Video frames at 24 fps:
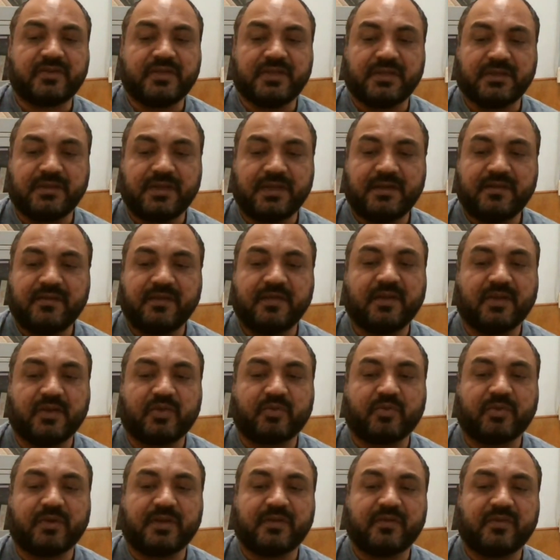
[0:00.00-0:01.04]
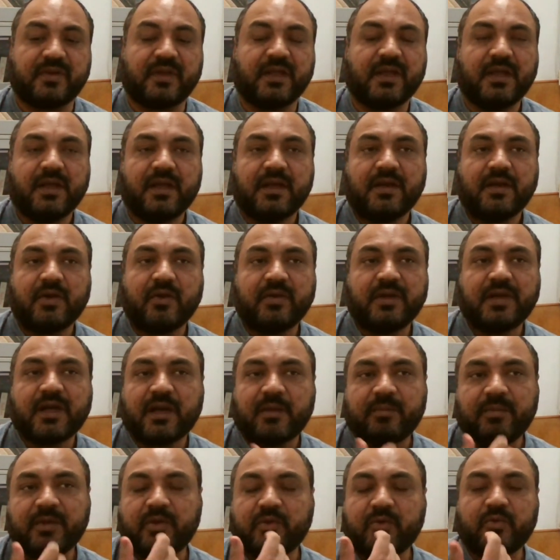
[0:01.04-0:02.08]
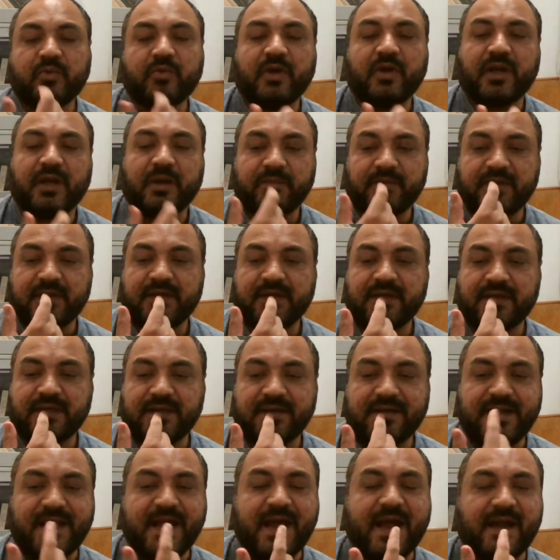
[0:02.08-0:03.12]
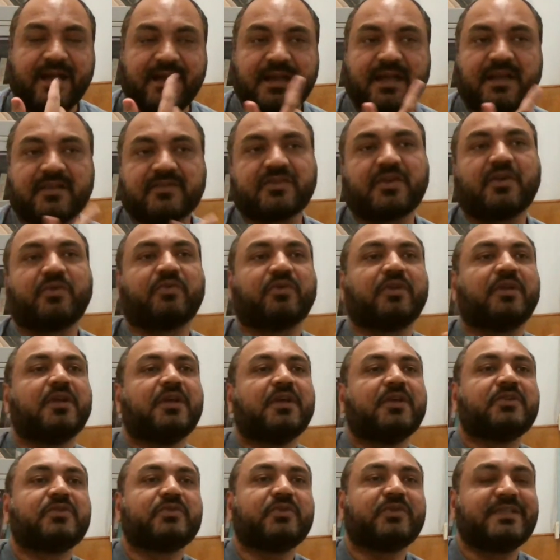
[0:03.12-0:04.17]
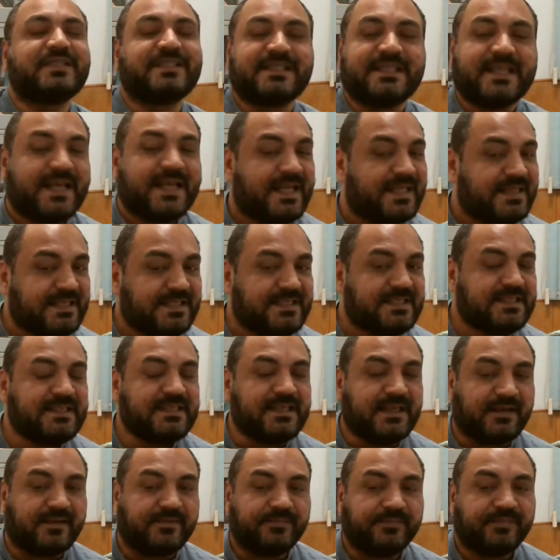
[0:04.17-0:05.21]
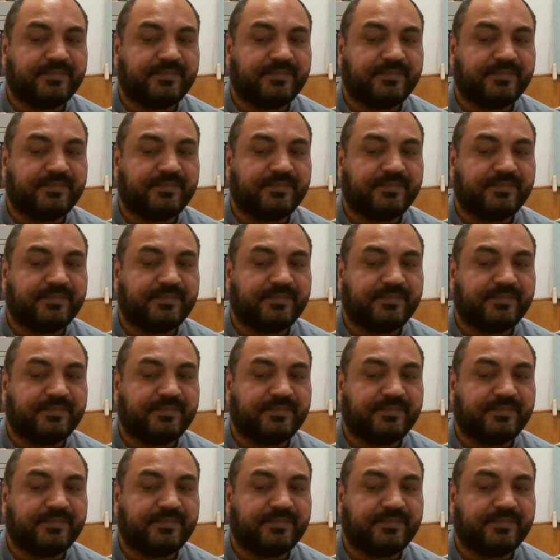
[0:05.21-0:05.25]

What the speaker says: that is English word. Now in Arabic you do not have that ta sound. So strategia,